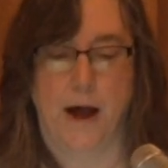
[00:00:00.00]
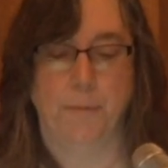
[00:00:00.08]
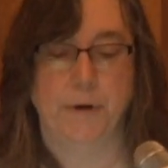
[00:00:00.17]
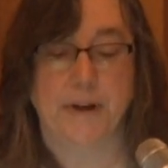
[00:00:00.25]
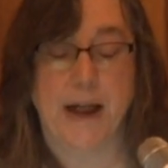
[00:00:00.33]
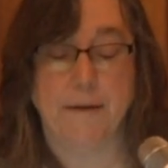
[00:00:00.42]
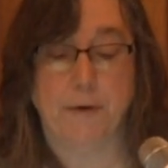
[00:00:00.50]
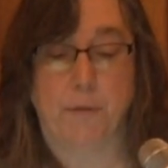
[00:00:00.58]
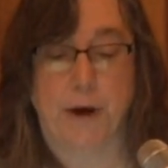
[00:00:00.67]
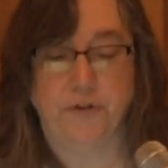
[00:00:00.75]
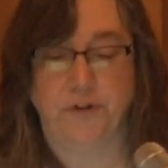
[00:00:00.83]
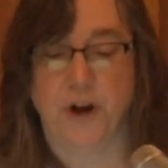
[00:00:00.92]
We did have a
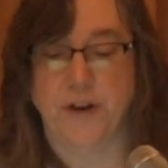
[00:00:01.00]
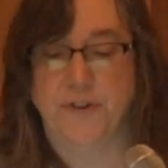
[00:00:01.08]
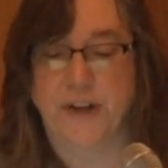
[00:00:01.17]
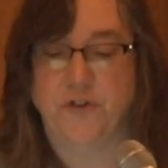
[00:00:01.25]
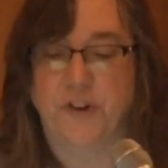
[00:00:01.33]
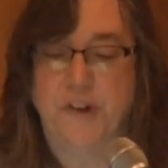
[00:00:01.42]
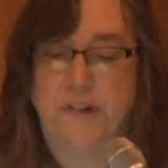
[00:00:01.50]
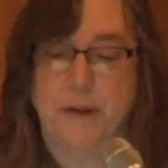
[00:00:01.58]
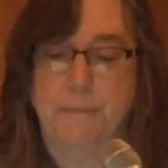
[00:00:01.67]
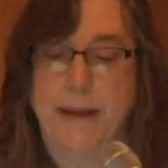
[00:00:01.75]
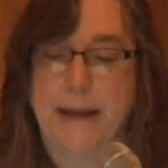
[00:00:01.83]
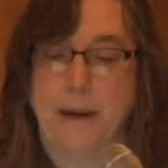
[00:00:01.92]
question on ditches
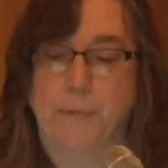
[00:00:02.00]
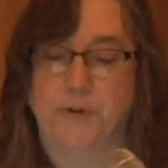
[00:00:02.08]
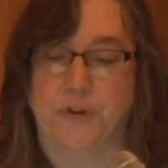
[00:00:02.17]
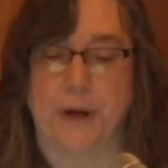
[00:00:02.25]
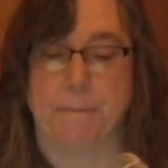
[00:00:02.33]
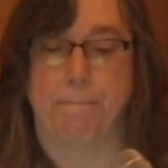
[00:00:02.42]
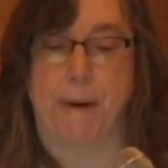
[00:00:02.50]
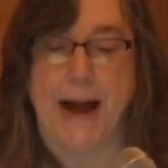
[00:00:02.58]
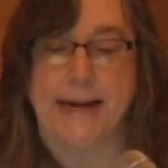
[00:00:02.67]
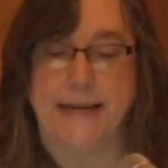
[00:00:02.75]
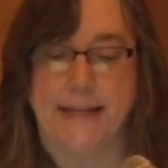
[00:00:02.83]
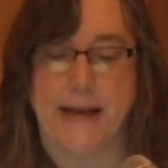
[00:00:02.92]
and being able to
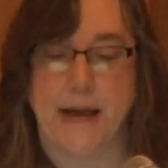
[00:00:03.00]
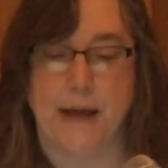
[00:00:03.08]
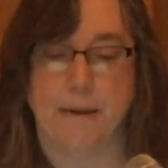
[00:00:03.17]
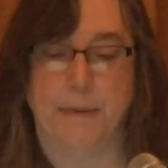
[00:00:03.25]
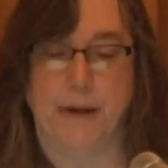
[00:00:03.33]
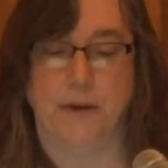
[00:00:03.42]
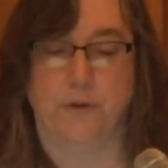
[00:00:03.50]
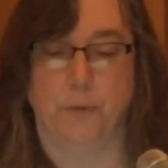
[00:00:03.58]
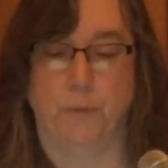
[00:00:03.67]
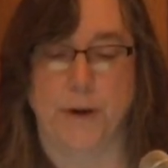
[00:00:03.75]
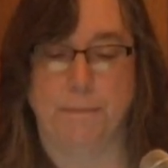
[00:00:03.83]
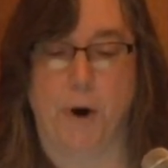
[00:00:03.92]
combine them into
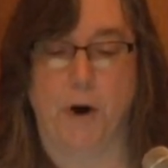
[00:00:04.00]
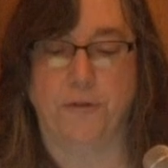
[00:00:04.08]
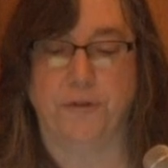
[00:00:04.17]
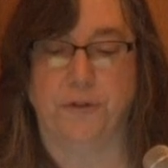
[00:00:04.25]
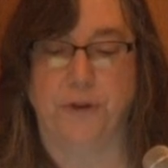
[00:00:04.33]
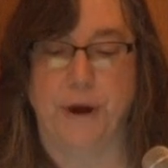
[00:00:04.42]
one parcel